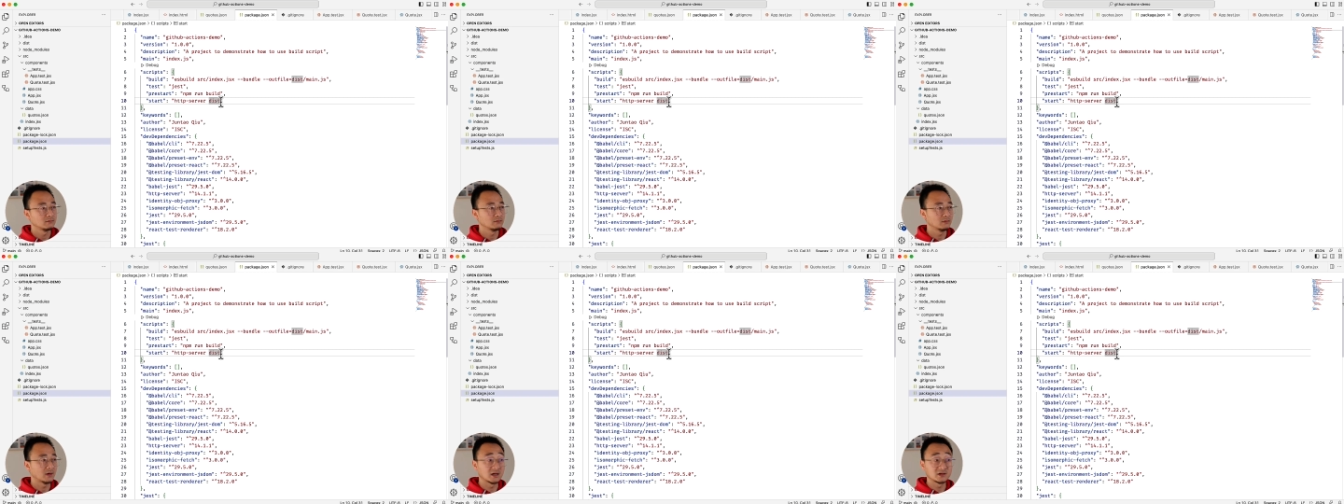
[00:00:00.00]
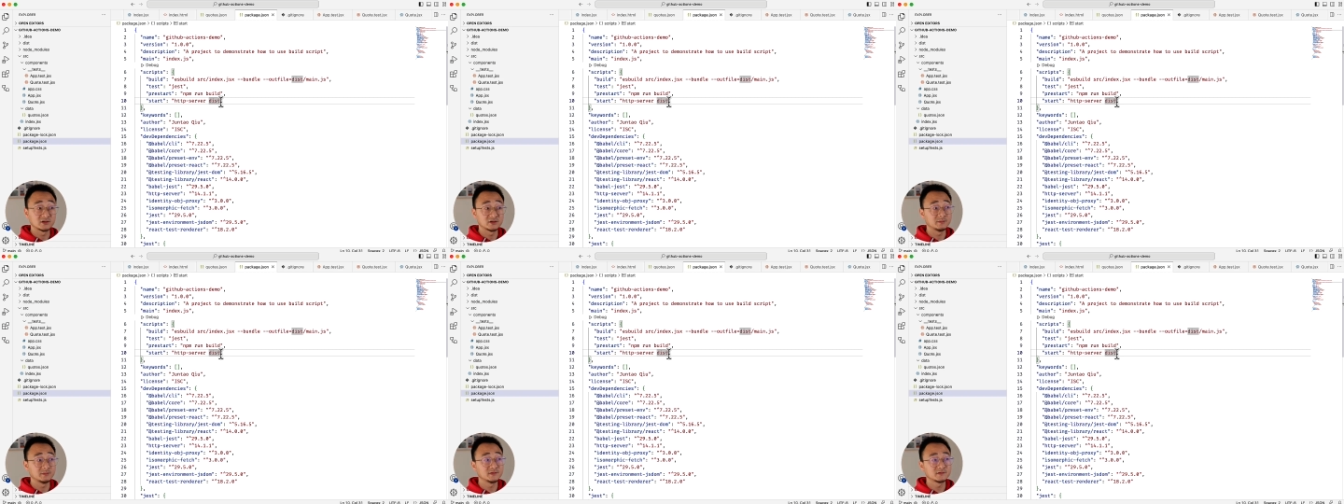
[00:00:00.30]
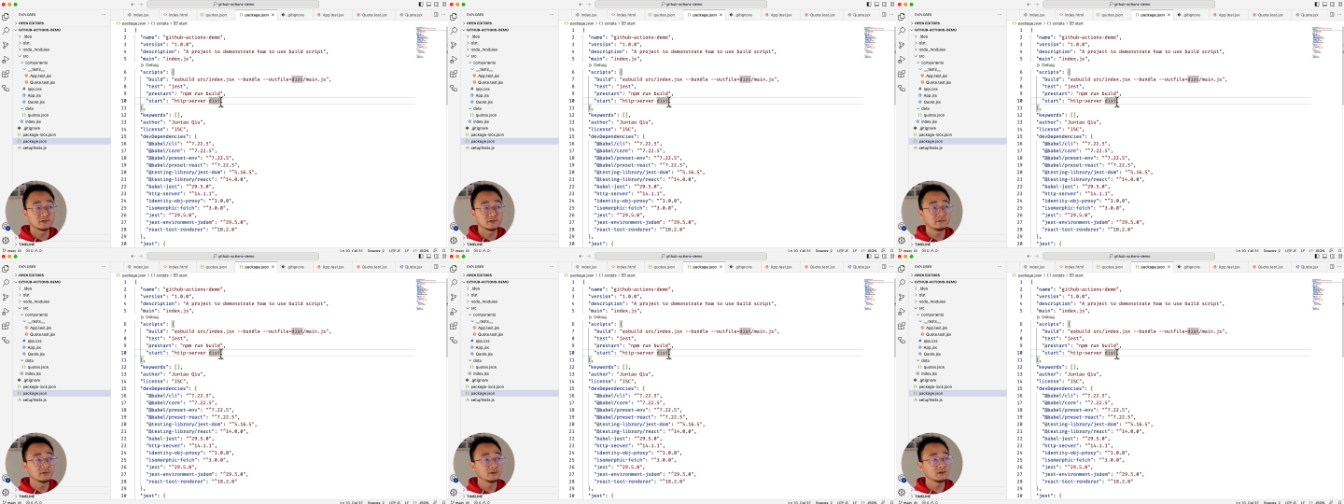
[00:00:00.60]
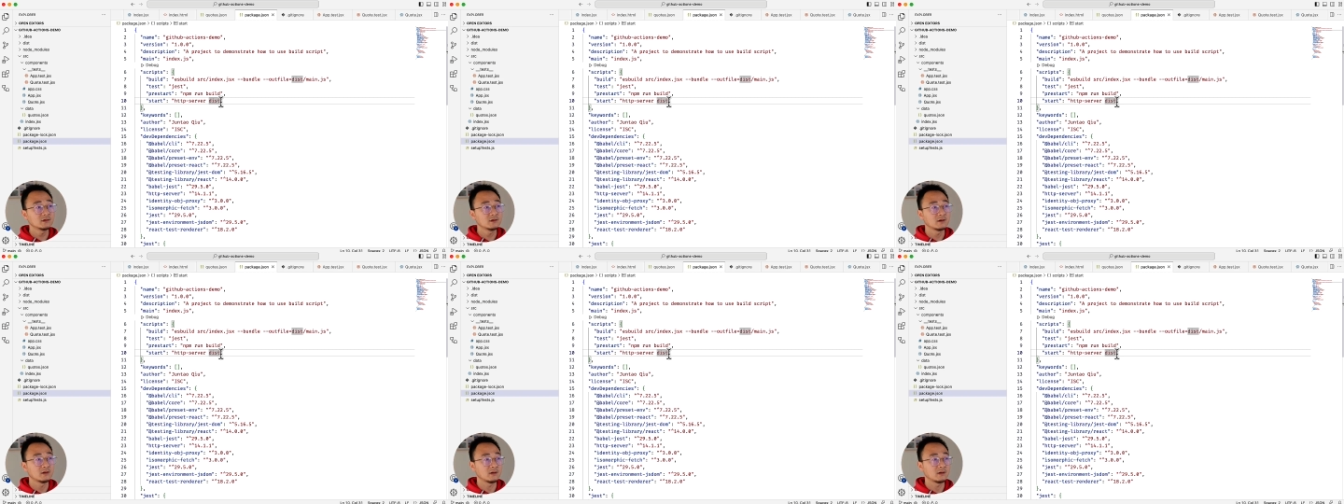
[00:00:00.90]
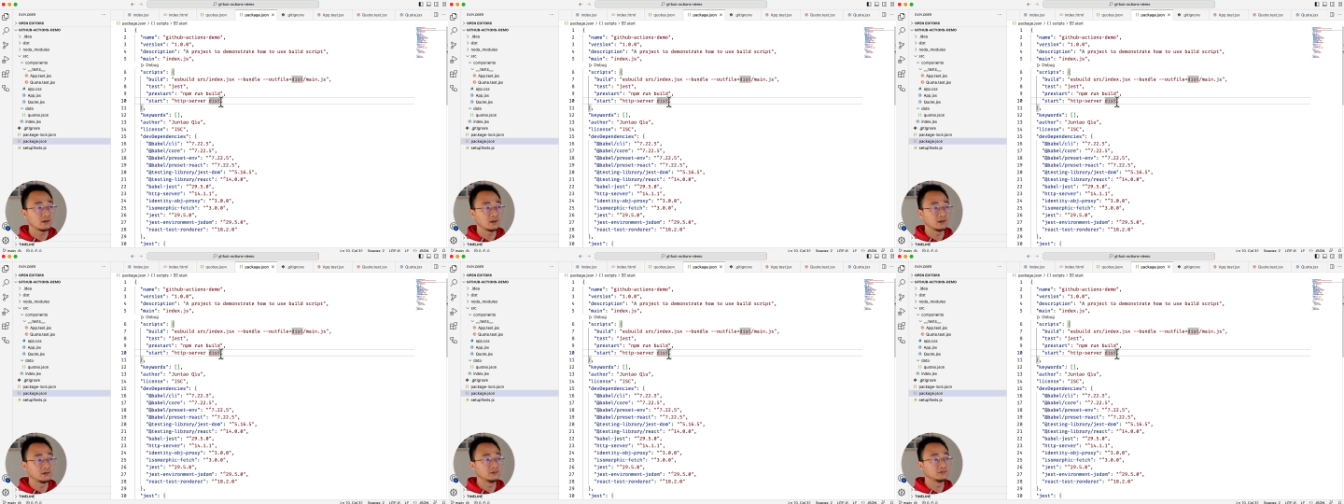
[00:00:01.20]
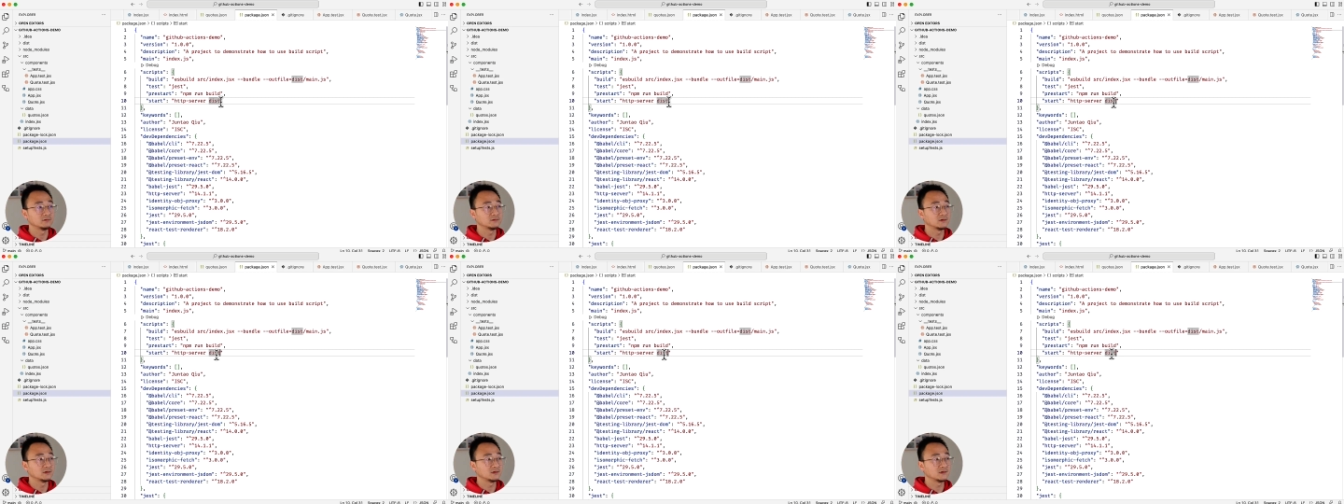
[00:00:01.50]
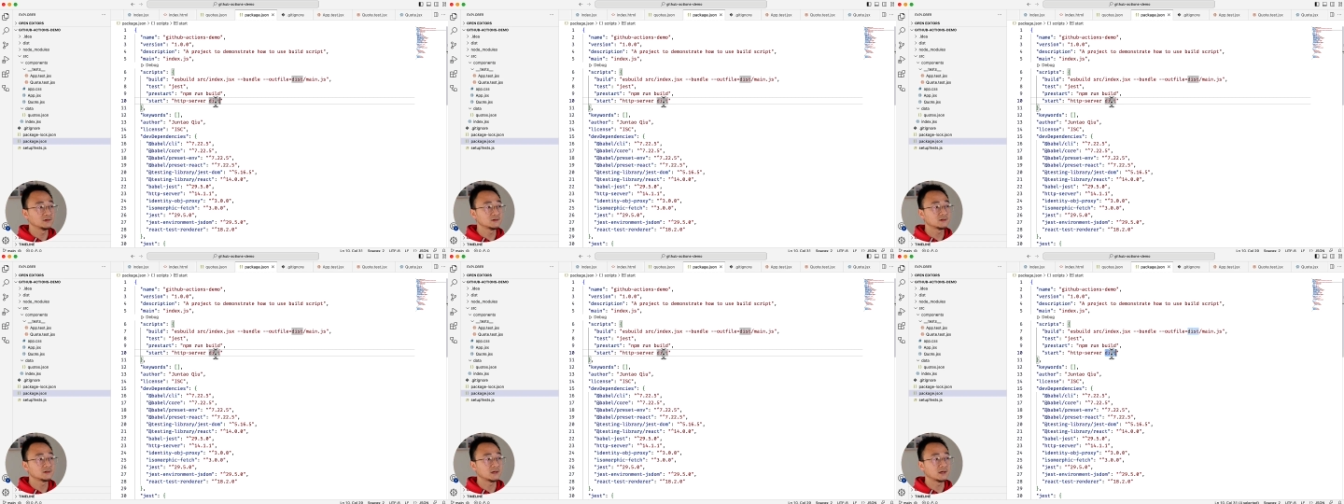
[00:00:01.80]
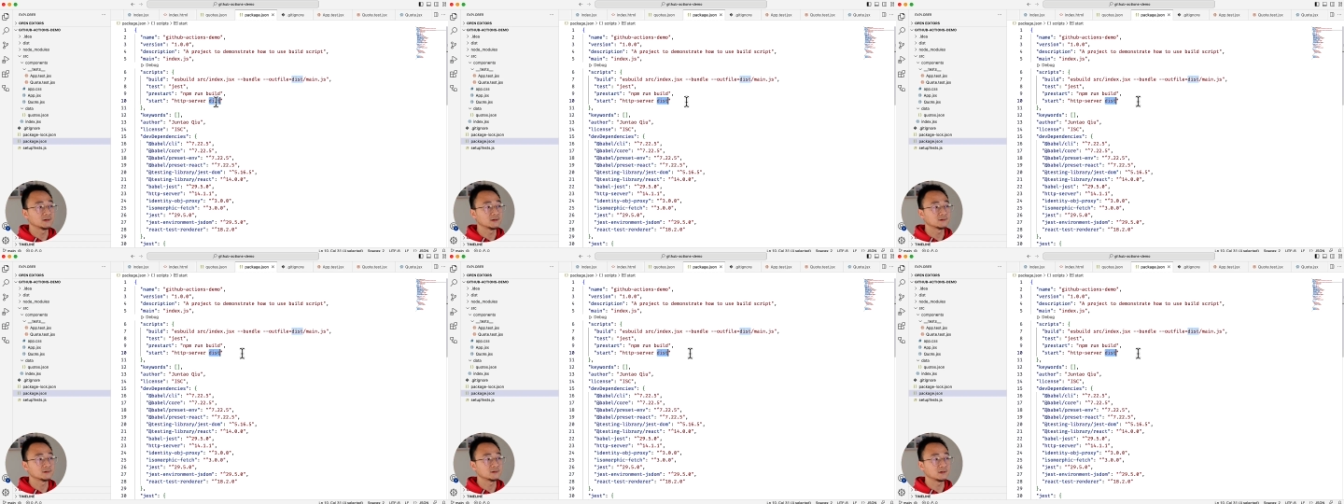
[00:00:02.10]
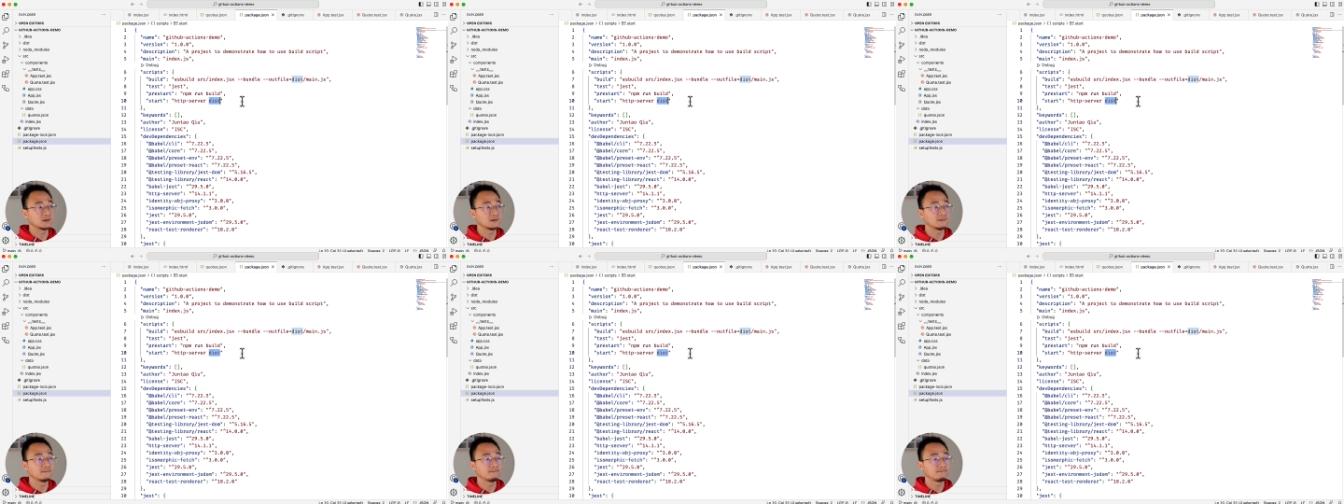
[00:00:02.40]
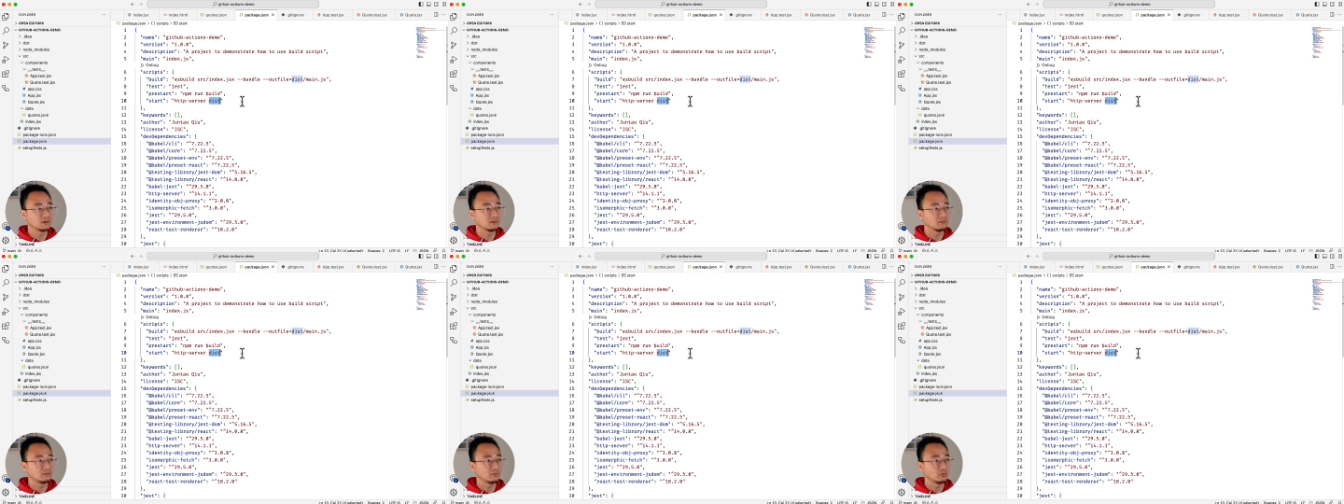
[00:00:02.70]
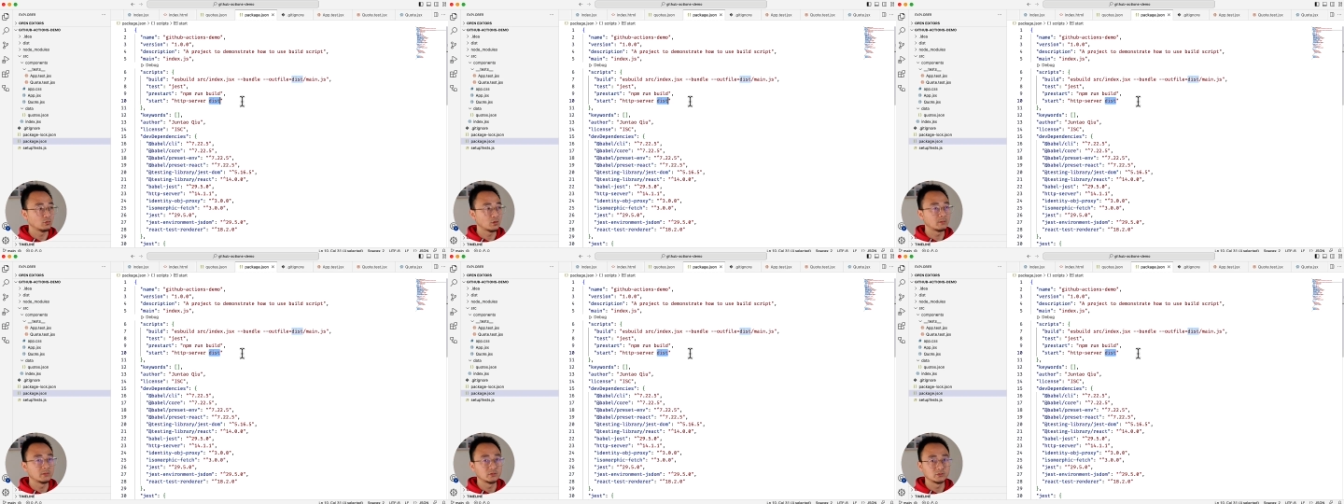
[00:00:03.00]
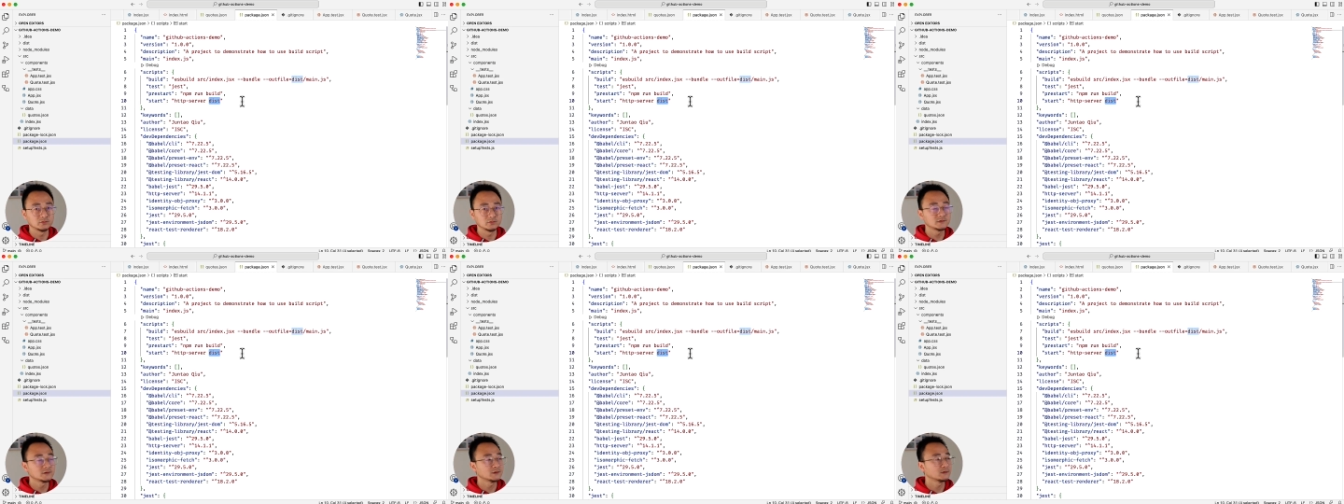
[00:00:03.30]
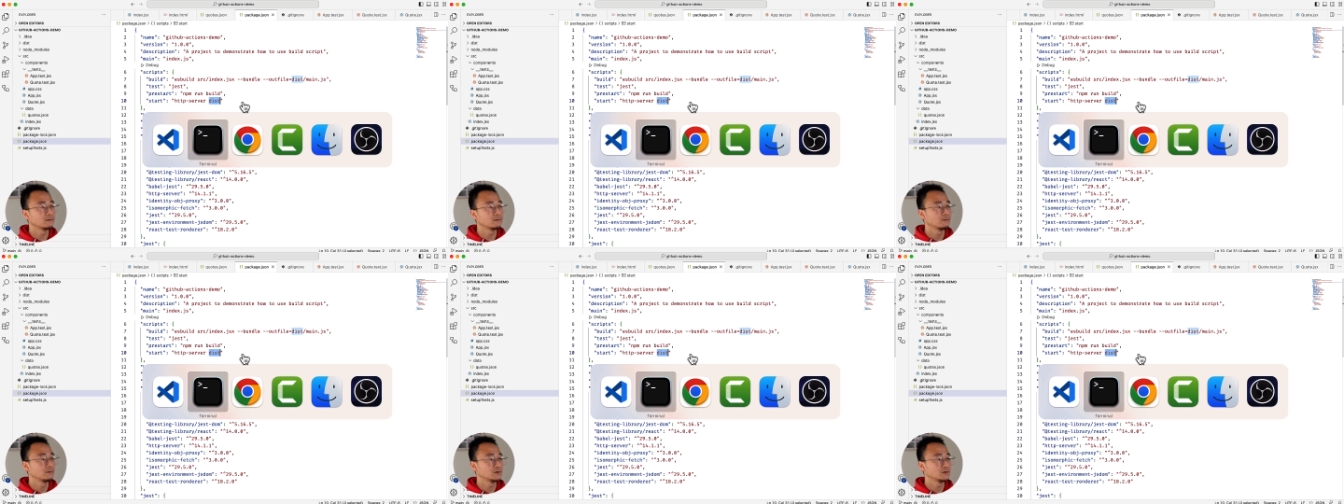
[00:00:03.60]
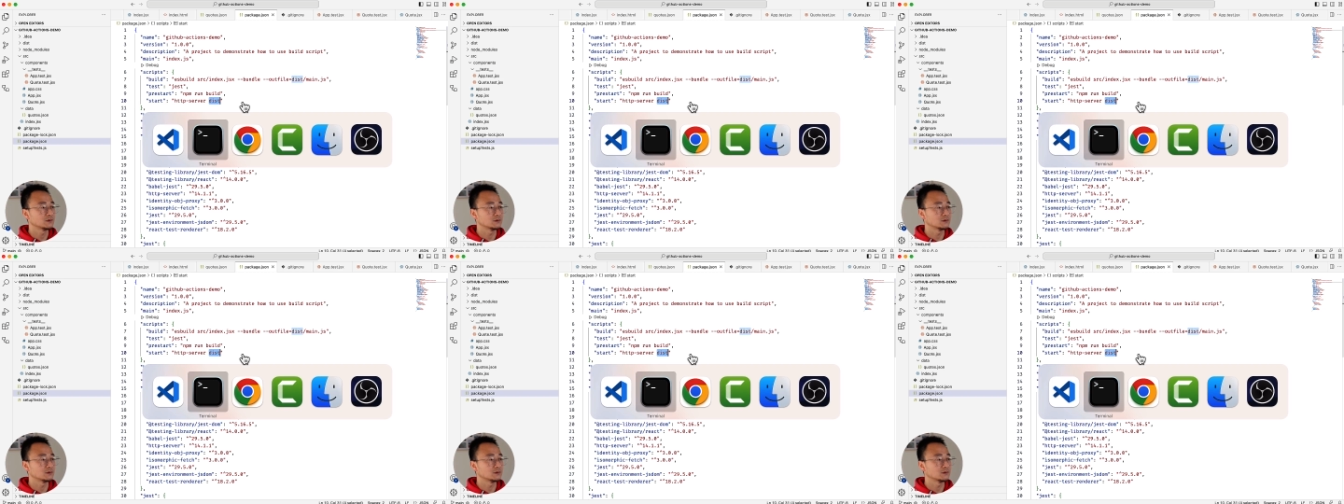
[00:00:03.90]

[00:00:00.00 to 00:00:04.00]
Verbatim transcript: H T T P server and use the dist as um, web root. So